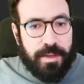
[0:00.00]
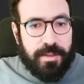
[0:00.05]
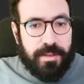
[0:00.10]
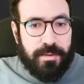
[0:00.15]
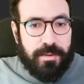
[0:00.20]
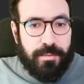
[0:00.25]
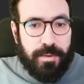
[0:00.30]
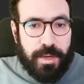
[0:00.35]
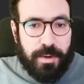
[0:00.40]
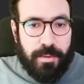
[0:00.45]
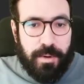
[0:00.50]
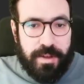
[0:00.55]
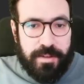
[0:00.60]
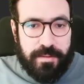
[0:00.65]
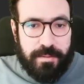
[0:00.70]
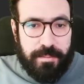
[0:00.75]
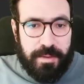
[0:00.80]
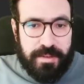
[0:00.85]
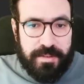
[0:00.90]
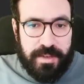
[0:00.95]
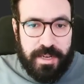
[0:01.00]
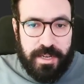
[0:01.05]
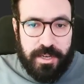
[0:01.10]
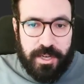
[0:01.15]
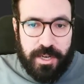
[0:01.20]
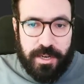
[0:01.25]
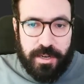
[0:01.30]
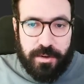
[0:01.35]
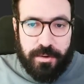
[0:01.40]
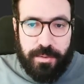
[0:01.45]
request message
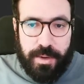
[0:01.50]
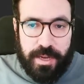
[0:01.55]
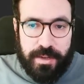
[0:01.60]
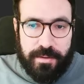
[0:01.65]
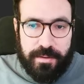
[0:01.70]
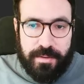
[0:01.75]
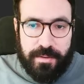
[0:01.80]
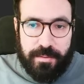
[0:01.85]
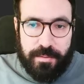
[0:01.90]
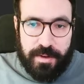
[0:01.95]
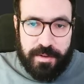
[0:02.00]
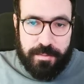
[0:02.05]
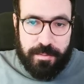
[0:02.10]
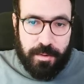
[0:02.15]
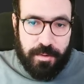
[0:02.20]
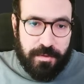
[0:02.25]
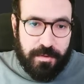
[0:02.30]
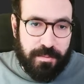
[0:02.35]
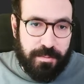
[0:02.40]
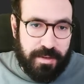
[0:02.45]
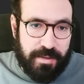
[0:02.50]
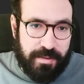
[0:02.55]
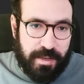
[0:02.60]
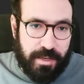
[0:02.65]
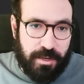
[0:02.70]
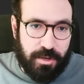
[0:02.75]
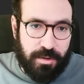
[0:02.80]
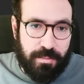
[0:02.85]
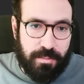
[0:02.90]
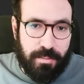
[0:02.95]
and a create response message.